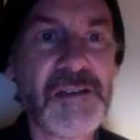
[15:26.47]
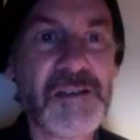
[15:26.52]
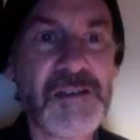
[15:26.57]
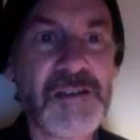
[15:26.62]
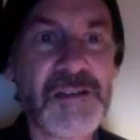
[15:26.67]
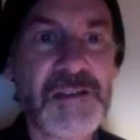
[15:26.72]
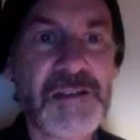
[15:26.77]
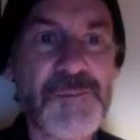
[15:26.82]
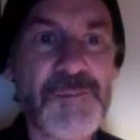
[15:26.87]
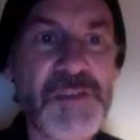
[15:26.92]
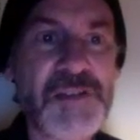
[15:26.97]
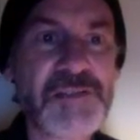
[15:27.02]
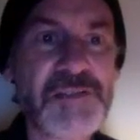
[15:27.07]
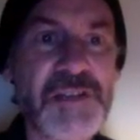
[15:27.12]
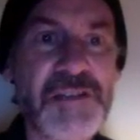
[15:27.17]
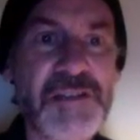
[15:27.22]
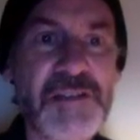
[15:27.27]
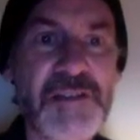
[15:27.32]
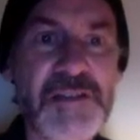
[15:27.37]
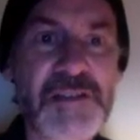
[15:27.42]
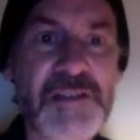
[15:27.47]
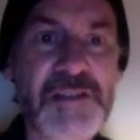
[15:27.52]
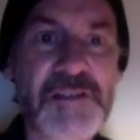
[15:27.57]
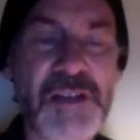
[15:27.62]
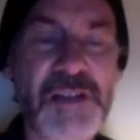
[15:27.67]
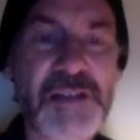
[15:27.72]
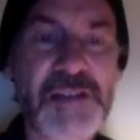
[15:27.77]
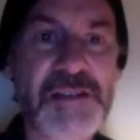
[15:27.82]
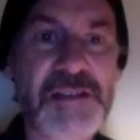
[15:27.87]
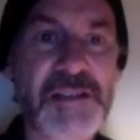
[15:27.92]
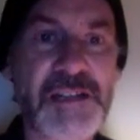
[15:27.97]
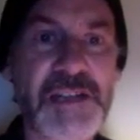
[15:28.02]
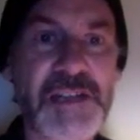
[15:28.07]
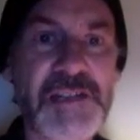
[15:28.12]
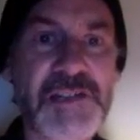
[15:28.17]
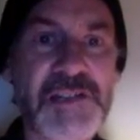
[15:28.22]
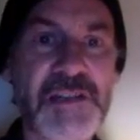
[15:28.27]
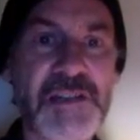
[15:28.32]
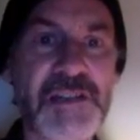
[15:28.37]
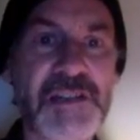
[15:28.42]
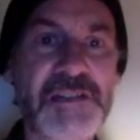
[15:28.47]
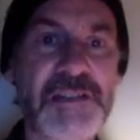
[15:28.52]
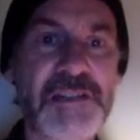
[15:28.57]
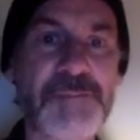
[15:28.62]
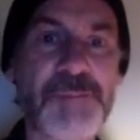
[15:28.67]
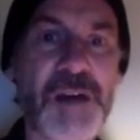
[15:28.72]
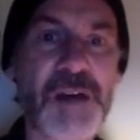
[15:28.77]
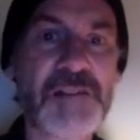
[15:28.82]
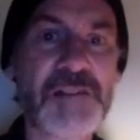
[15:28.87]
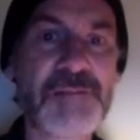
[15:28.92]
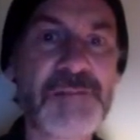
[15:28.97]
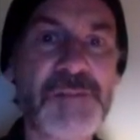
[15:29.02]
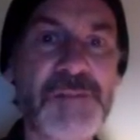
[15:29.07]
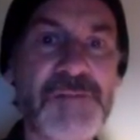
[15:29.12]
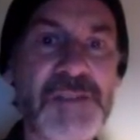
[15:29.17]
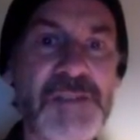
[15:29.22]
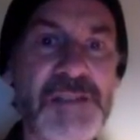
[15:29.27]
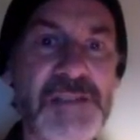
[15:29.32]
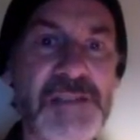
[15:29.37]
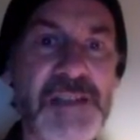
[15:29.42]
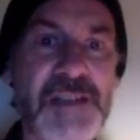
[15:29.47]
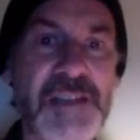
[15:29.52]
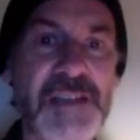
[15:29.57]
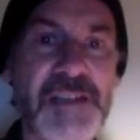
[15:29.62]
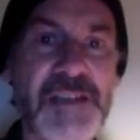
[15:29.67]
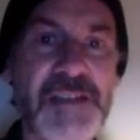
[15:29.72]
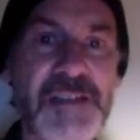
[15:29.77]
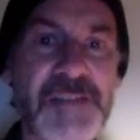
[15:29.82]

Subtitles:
The million years of isolation at the bottom of the sea.